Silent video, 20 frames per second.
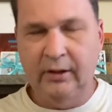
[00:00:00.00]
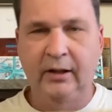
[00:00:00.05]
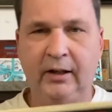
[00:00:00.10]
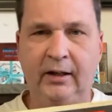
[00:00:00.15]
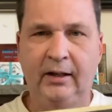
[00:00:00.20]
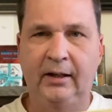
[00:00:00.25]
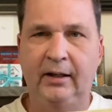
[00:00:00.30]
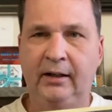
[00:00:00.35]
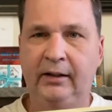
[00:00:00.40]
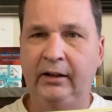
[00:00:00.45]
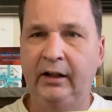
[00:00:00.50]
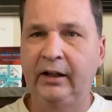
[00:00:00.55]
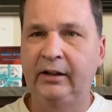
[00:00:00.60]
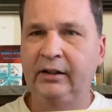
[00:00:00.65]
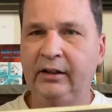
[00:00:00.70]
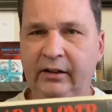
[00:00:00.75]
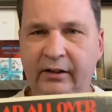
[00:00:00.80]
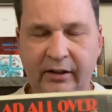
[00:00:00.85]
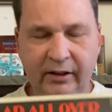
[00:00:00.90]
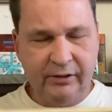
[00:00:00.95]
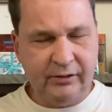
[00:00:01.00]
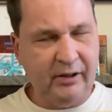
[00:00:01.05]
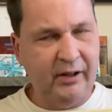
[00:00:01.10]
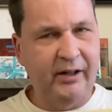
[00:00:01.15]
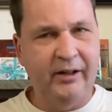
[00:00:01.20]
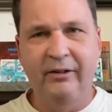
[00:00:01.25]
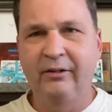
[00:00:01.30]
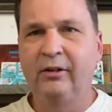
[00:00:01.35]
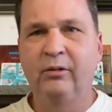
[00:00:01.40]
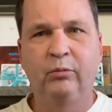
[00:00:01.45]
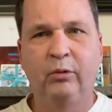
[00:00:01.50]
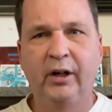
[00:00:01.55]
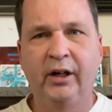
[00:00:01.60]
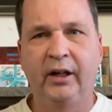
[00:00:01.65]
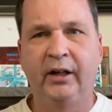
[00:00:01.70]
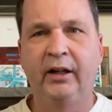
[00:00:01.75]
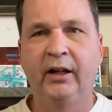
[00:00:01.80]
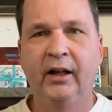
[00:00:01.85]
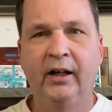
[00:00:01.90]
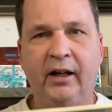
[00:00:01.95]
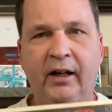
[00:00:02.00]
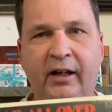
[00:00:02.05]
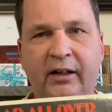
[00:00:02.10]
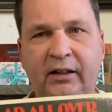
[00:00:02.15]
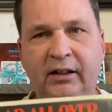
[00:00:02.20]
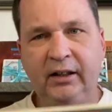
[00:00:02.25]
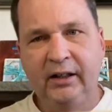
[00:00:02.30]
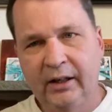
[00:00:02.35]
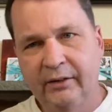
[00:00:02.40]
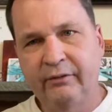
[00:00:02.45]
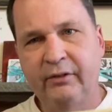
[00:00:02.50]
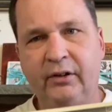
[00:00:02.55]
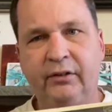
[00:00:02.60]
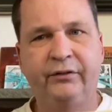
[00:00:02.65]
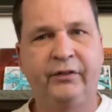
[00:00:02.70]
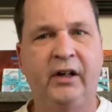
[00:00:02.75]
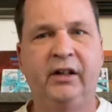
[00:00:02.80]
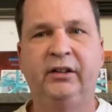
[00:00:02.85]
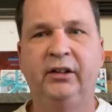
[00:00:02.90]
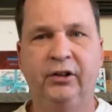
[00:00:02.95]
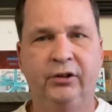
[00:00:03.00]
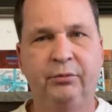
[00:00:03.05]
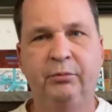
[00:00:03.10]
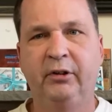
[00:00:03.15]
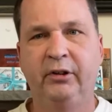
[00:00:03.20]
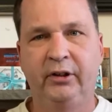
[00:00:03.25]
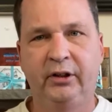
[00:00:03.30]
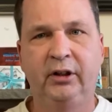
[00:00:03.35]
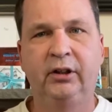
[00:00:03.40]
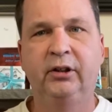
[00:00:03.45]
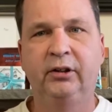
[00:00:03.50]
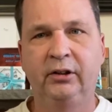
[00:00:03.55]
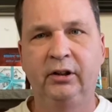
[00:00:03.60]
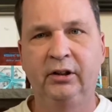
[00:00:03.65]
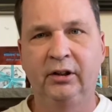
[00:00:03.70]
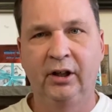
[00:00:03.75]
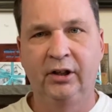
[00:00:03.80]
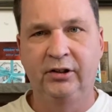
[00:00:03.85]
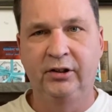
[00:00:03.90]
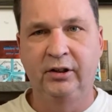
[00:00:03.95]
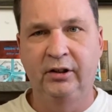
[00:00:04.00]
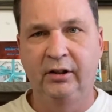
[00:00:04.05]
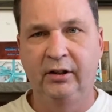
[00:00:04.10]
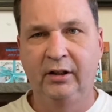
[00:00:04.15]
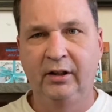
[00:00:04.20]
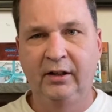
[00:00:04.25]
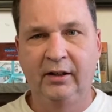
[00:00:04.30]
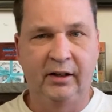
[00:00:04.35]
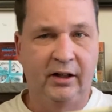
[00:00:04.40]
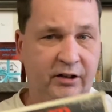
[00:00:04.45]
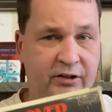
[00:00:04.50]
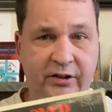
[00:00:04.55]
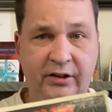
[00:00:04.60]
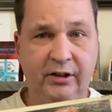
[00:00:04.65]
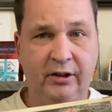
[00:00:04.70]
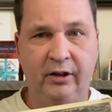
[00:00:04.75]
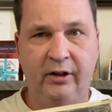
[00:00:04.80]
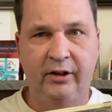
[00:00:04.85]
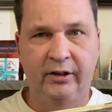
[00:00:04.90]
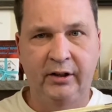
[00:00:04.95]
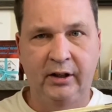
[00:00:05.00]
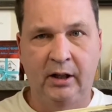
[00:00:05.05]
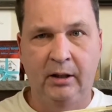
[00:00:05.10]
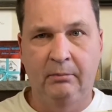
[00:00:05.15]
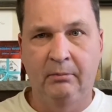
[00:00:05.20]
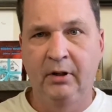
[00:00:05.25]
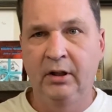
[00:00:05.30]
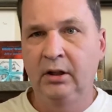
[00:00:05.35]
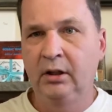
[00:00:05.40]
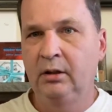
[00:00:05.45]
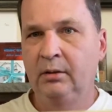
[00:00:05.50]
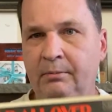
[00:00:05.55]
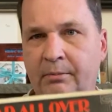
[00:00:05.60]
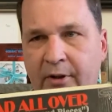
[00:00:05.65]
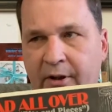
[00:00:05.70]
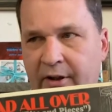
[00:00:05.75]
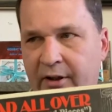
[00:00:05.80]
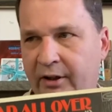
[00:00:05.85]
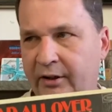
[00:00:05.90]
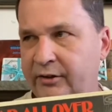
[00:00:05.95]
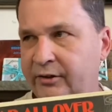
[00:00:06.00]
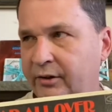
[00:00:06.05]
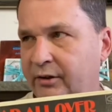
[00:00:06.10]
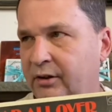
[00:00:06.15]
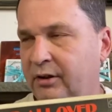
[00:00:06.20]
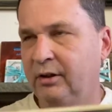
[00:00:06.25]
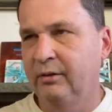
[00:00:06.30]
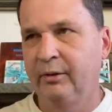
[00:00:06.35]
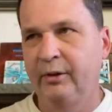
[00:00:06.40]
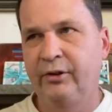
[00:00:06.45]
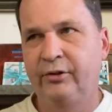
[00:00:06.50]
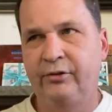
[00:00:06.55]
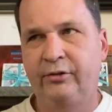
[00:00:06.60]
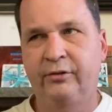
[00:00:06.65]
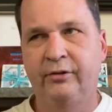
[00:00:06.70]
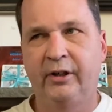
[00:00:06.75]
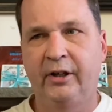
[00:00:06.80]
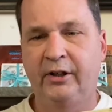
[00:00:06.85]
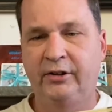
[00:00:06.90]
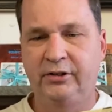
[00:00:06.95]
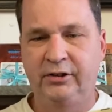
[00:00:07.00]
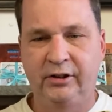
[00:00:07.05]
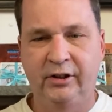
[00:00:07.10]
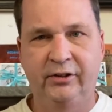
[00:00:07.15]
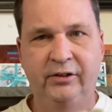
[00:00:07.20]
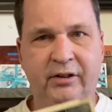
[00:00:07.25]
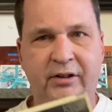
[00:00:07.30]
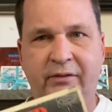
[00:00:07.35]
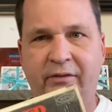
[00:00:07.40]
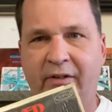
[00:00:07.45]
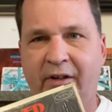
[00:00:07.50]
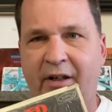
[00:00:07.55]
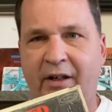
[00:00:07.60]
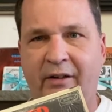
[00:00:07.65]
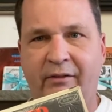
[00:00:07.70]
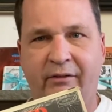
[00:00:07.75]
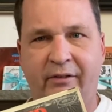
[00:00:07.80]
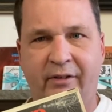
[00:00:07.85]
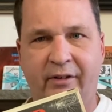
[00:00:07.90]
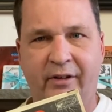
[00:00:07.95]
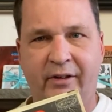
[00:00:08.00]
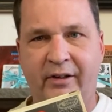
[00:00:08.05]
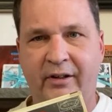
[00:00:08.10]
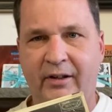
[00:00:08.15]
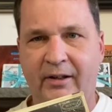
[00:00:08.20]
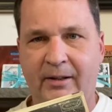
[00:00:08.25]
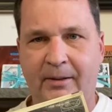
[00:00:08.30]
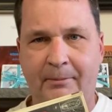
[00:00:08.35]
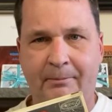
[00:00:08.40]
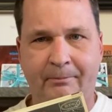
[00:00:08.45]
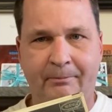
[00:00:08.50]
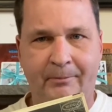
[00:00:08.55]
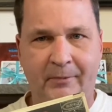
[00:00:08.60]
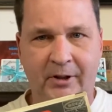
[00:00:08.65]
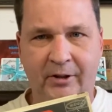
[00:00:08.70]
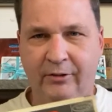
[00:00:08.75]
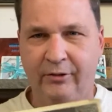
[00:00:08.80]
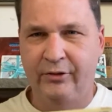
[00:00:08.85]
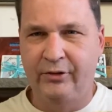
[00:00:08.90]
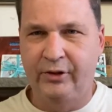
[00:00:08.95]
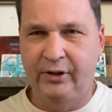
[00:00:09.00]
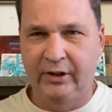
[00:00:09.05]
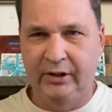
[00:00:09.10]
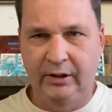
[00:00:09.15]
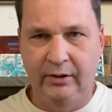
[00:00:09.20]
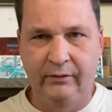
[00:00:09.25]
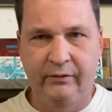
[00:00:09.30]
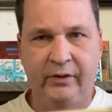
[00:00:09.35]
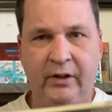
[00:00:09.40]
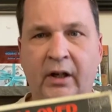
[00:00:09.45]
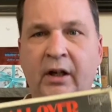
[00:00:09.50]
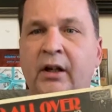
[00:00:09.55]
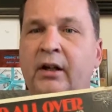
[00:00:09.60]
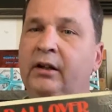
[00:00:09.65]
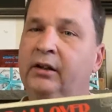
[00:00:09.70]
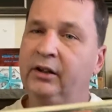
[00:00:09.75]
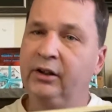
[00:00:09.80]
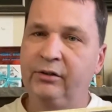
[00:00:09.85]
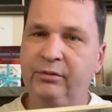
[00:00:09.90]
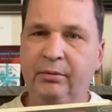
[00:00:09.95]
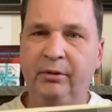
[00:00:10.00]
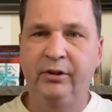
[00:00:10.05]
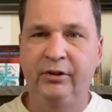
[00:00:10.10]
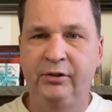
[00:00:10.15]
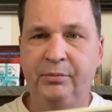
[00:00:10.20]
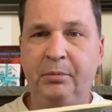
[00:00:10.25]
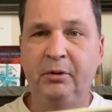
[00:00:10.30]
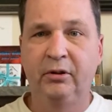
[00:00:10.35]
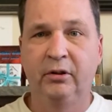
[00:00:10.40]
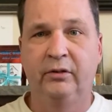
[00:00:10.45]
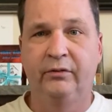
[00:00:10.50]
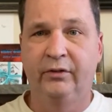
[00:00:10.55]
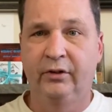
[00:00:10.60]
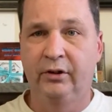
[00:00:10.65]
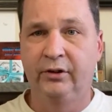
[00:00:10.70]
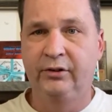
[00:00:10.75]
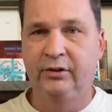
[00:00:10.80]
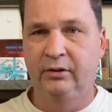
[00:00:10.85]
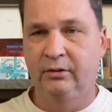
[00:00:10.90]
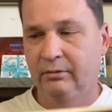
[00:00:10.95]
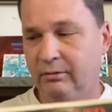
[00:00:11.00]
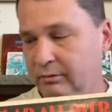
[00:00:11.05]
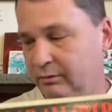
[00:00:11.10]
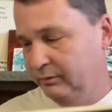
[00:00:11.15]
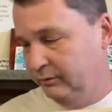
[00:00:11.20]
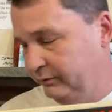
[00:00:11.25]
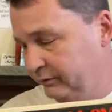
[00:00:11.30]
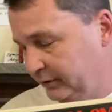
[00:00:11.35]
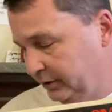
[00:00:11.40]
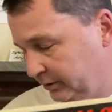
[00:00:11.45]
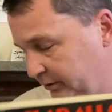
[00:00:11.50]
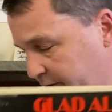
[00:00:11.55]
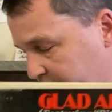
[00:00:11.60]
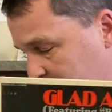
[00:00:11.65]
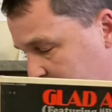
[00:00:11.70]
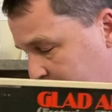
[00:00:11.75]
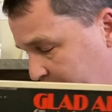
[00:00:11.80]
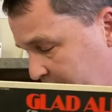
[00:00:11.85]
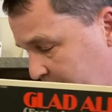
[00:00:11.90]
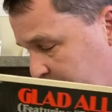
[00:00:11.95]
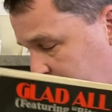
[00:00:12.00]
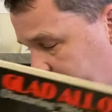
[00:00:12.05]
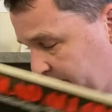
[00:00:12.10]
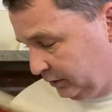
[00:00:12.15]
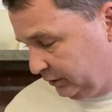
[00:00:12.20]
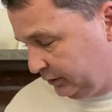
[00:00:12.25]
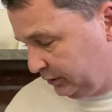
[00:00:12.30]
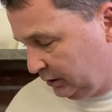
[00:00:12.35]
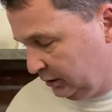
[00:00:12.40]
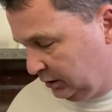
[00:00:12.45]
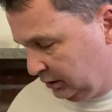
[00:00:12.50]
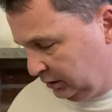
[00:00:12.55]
Uh, and this, I don't know why, I never find this one in good condition. I see it all the time, but it's always scratched, doesn't even have the um, inner sleeve. This one's beautiful, so very happy to have this.